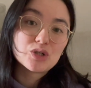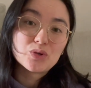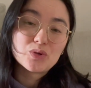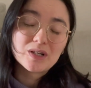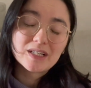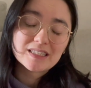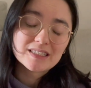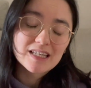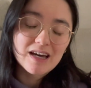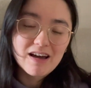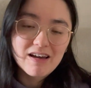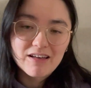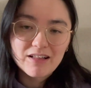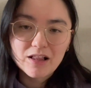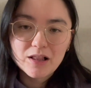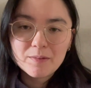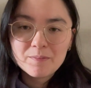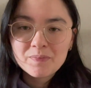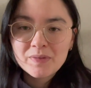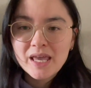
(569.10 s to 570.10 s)
exile.
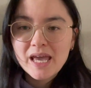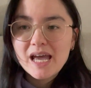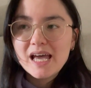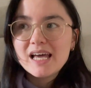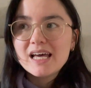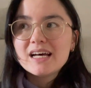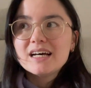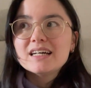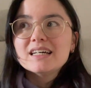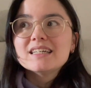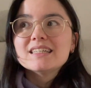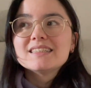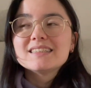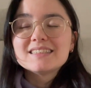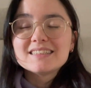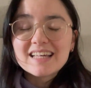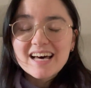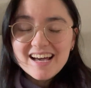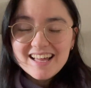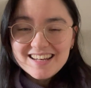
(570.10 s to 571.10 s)

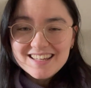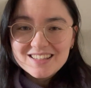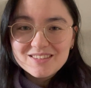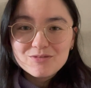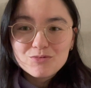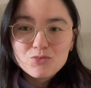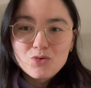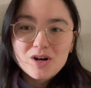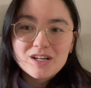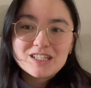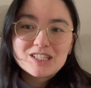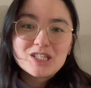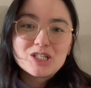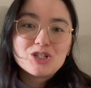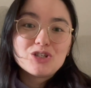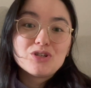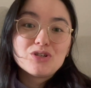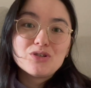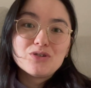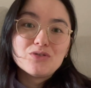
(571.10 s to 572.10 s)
Stalin wanted
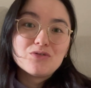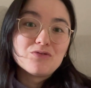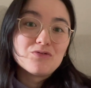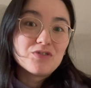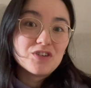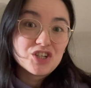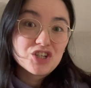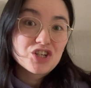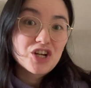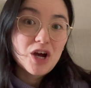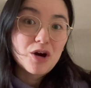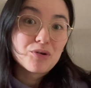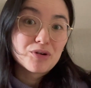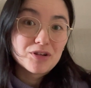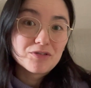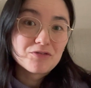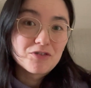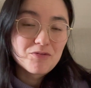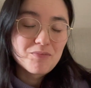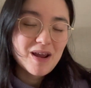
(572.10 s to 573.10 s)
to fish out
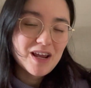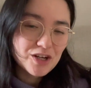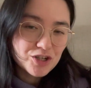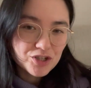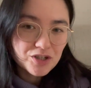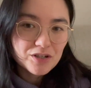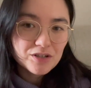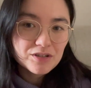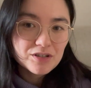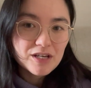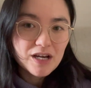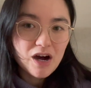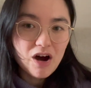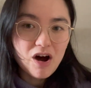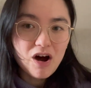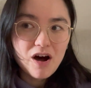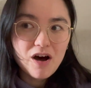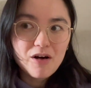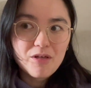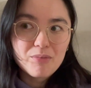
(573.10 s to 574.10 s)
information
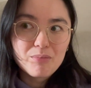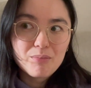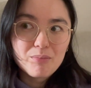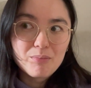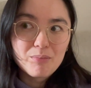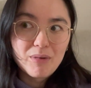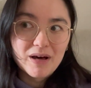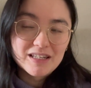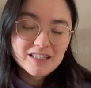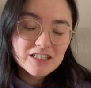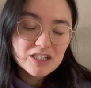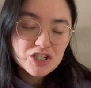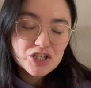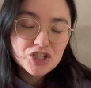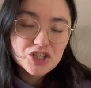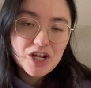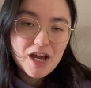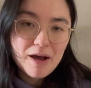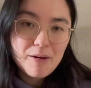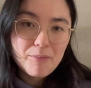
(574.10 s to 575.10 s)
on
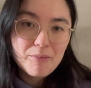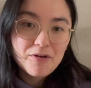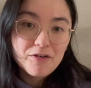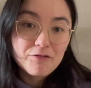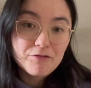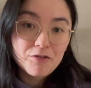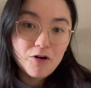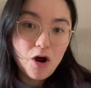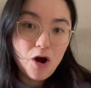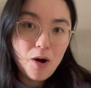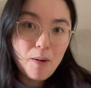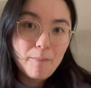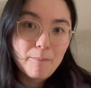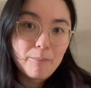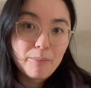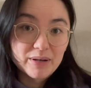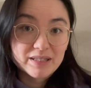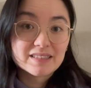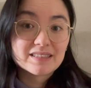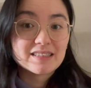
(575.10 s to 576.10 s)
Mandelstam from
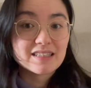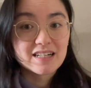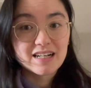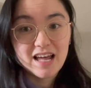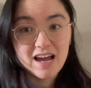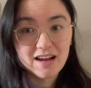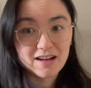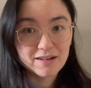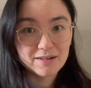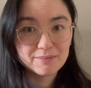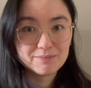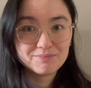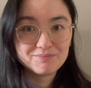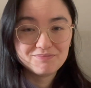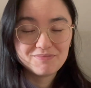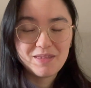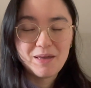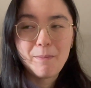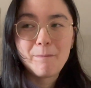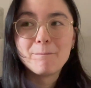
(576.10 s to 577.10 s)
Pasternak,
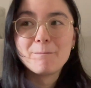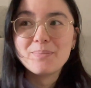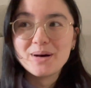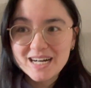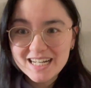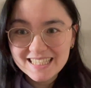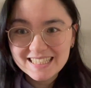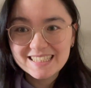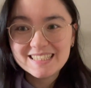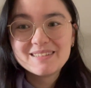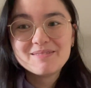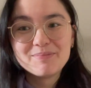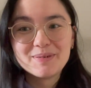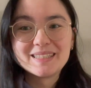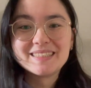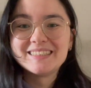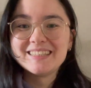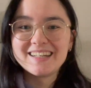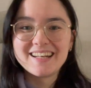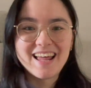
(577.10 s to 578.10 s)
But
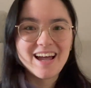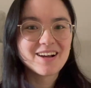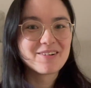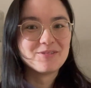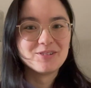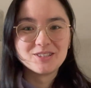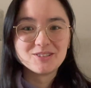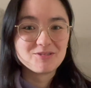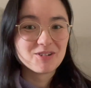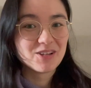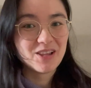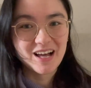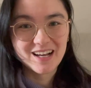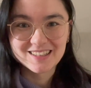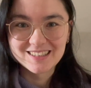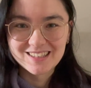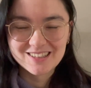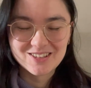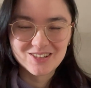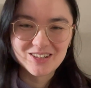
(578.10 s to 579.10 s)
Pasternak was
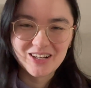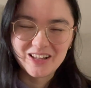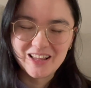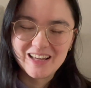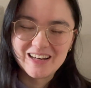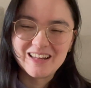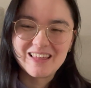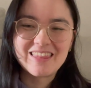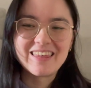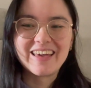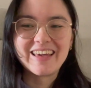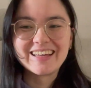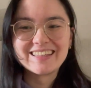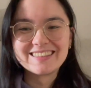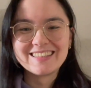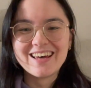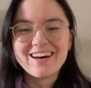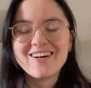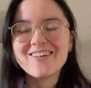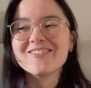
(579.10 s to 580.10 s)
reluctant to tell anything.
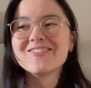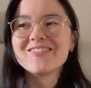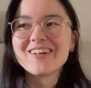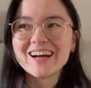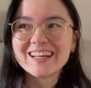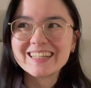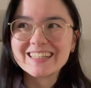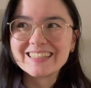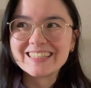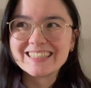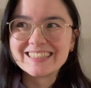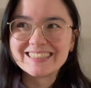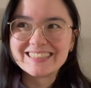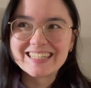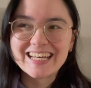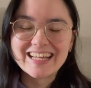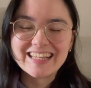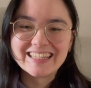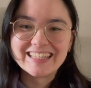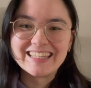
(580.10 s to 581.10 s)
So finally
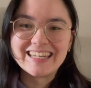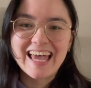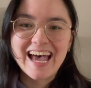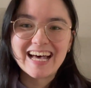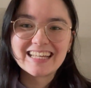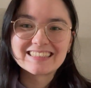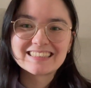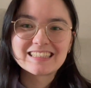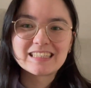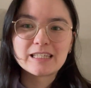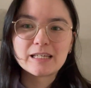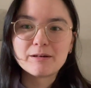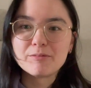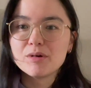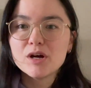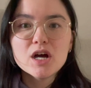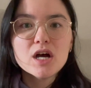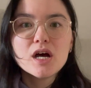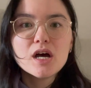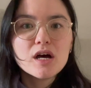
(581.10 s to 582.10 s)
Stalin asked him,
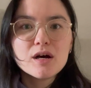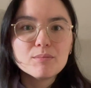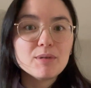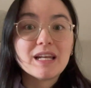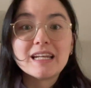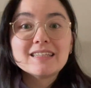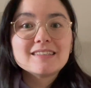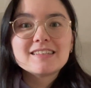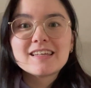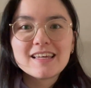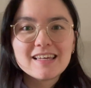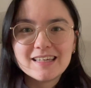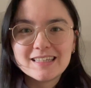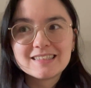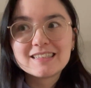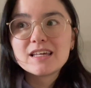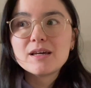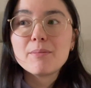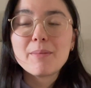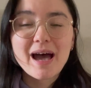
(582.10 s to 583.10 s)
but is
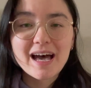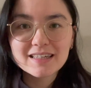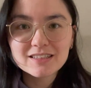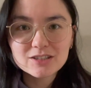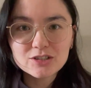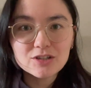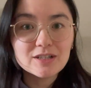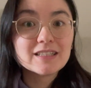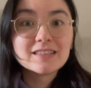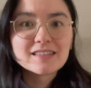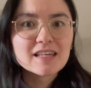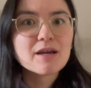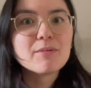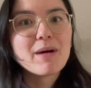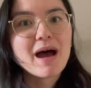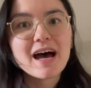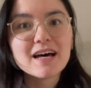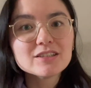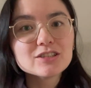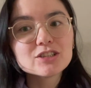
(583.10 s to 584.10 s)
he a master? Is he a
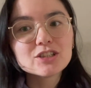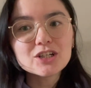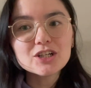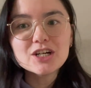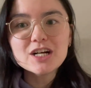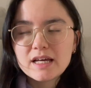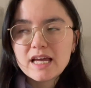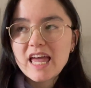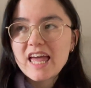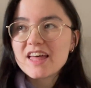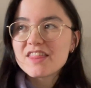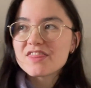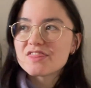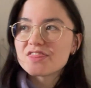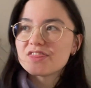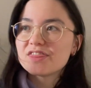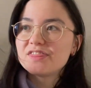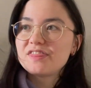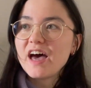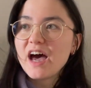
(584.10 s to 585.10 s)
master?
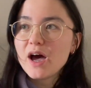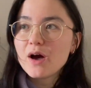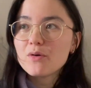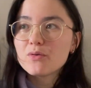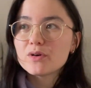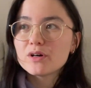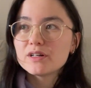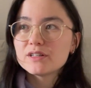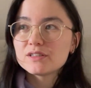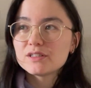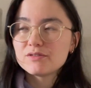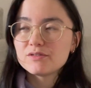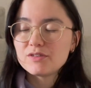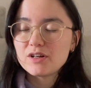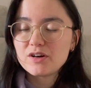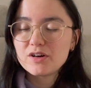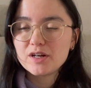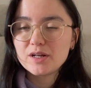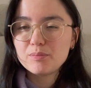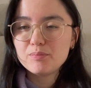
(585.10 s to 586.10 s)
And that was a
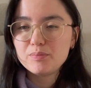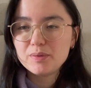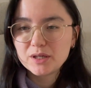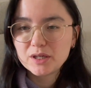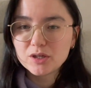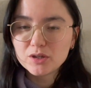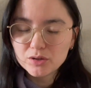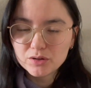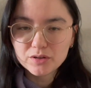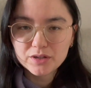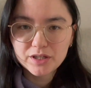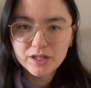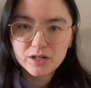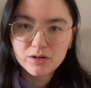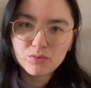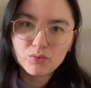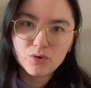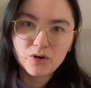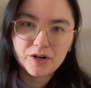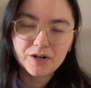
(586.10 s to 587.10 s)
very peculiar
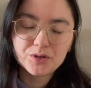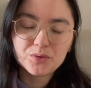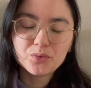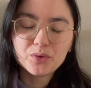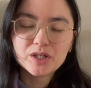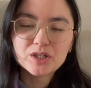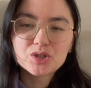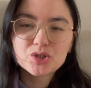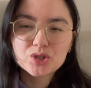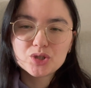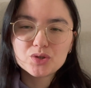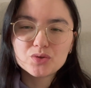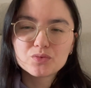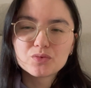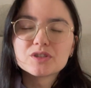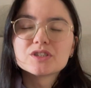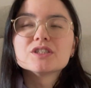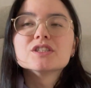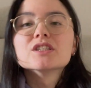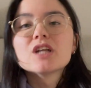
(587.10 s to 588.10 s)
word, which
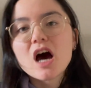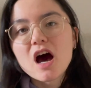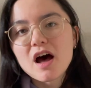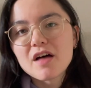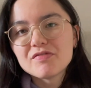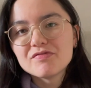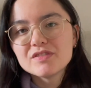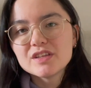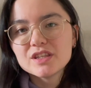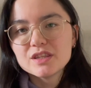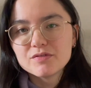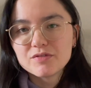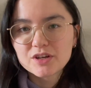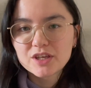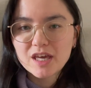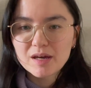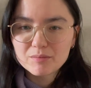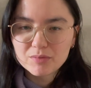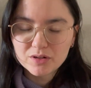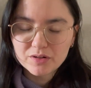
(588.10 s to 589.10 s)
was not in the
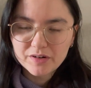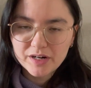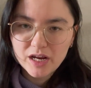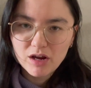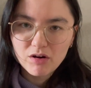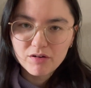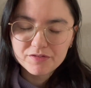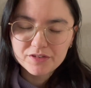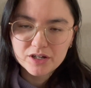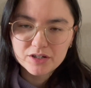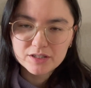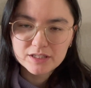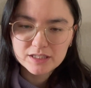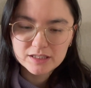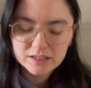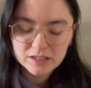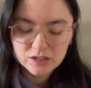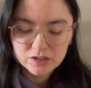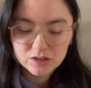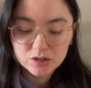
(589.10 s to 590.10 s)
vocabulary of the
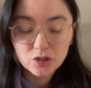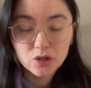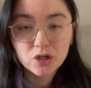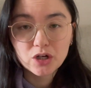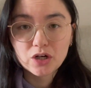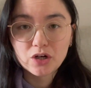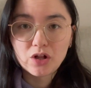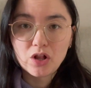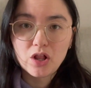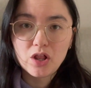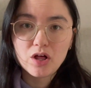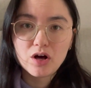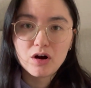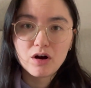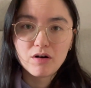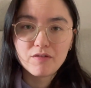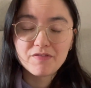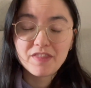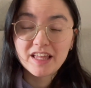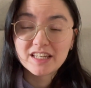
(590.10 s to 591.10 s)
artistic circle
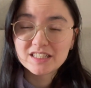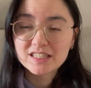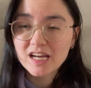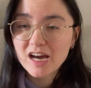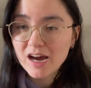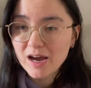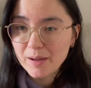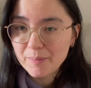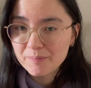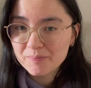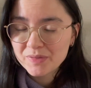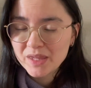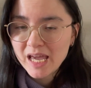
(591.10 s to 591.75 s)
of that time.